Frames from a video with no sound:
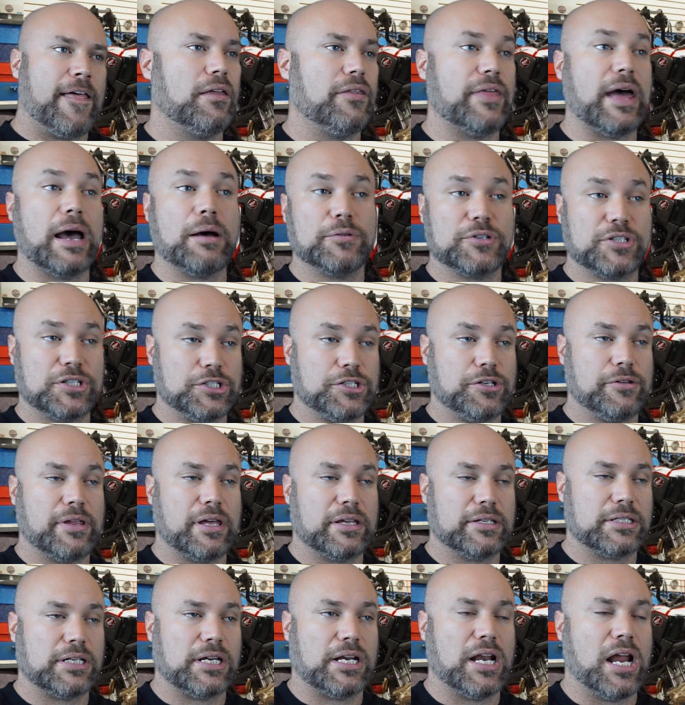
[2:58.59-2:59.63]
That was in
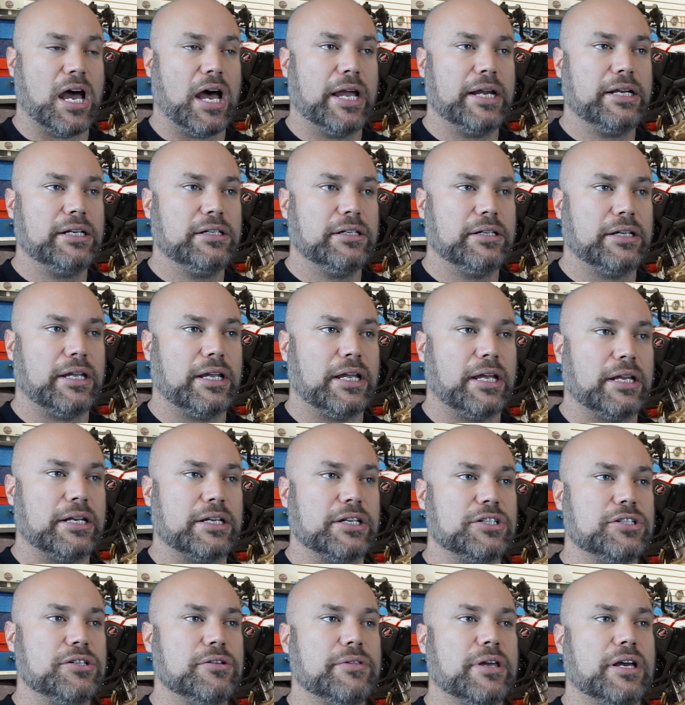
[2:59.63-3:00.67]
2009, and
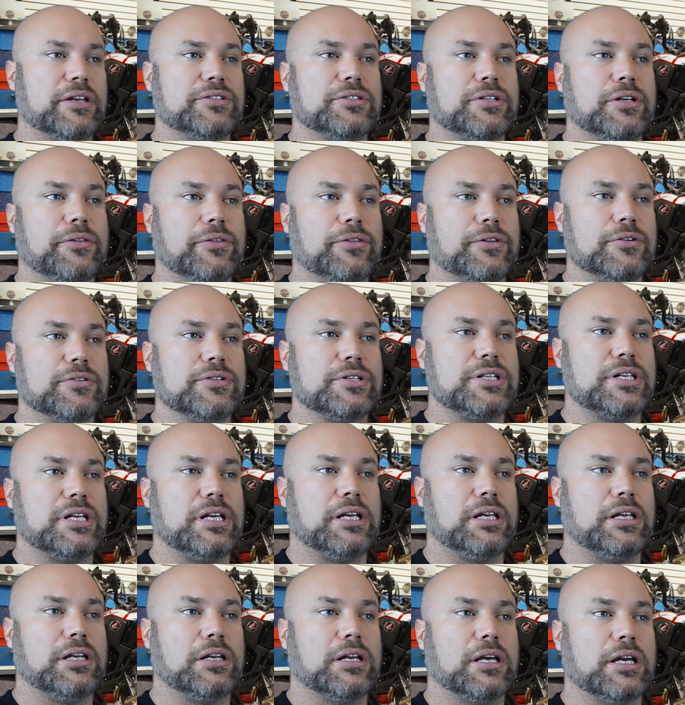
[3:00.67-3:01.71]
in
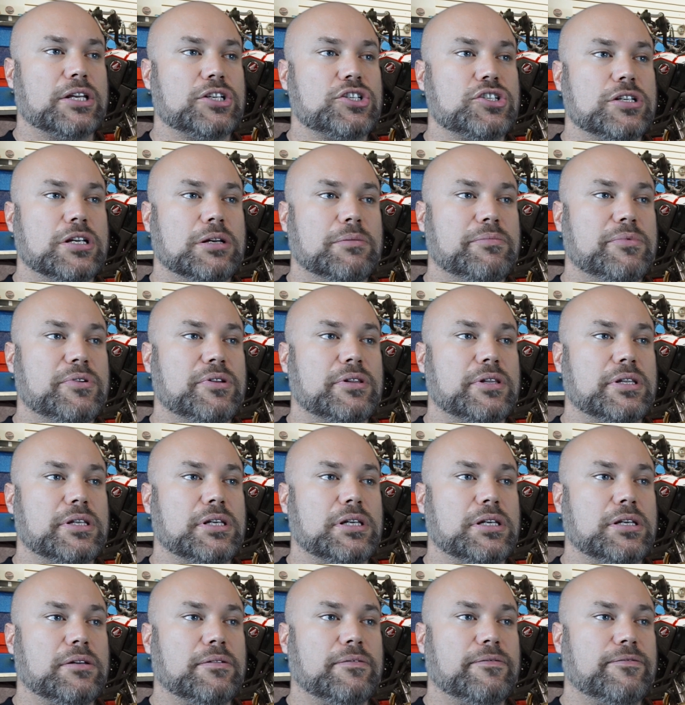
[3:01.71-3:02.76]
2013 I shipped the